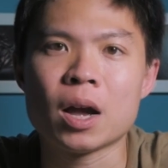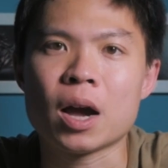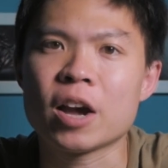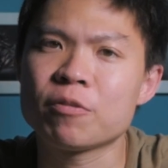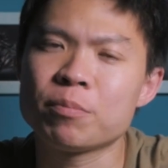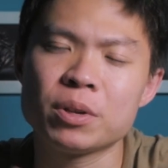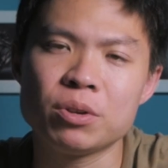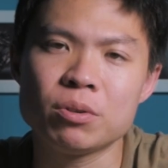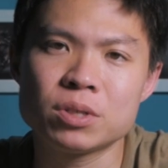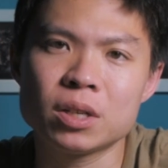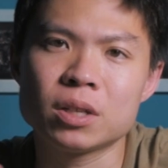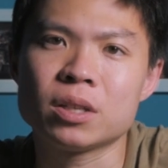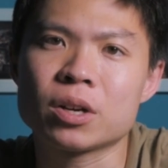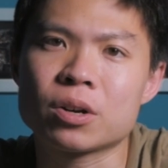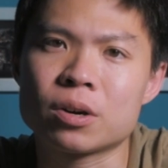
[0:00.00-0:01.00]
I've been
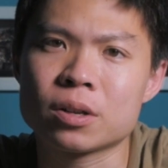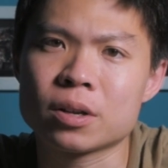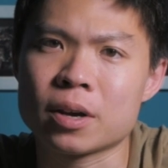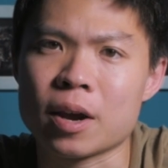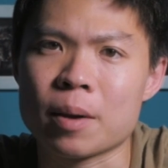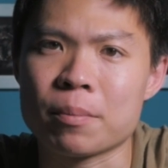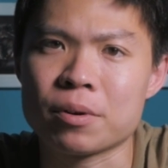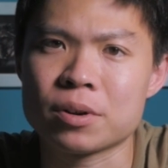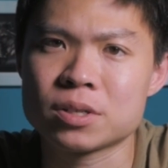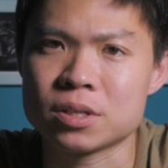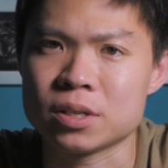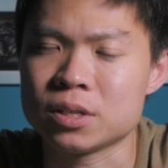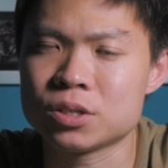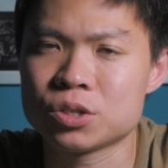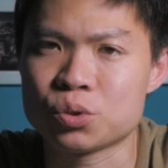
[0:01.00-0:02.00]
using Nikon cameras
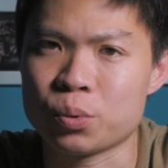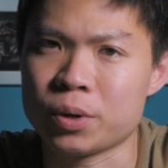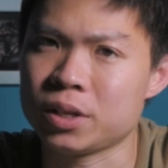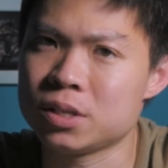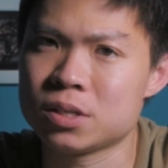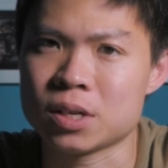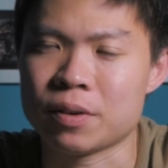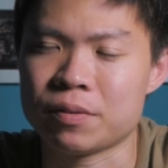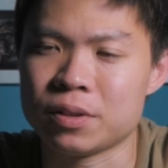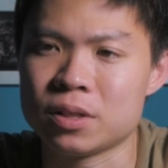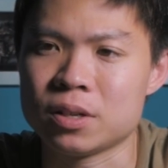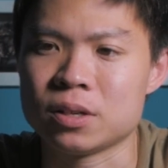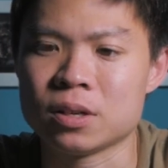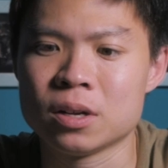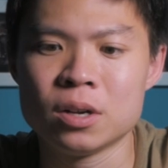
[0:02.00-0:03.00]
since
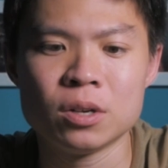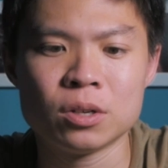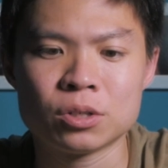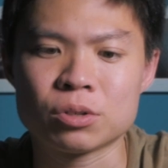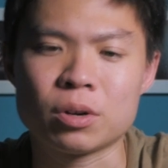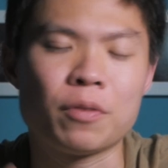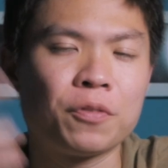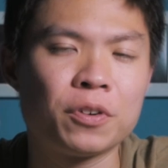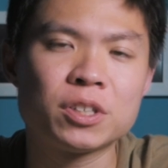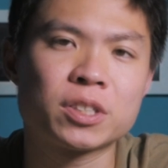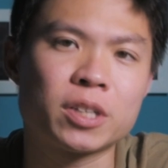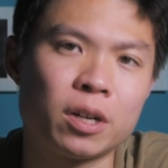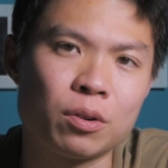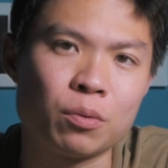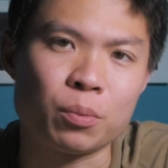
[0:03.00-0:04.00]
2017, so I first
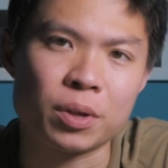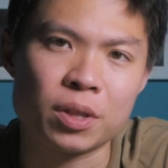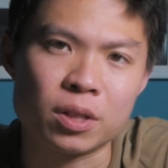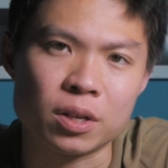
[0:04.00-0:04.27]
started with